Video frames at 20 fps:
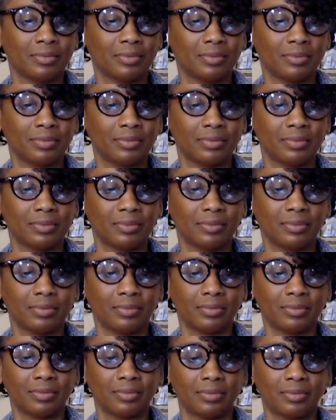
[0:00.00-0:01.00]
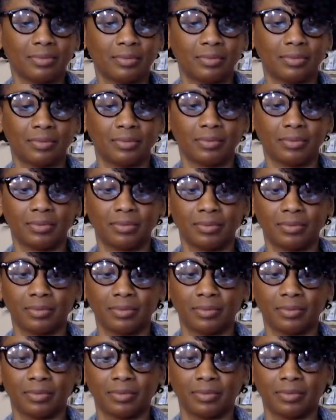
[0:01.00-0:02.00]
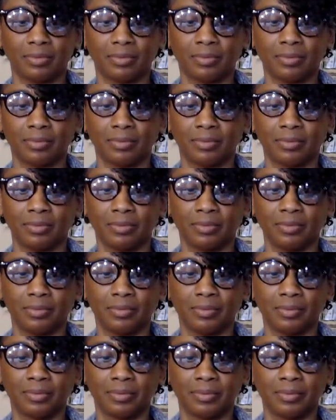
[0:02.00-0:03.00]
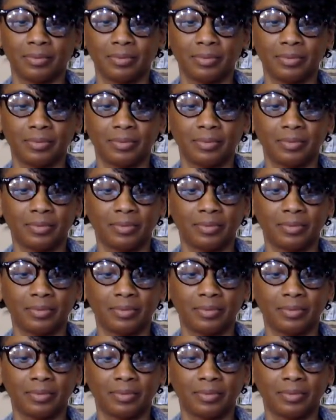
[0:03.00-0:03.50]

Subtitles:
[no speech]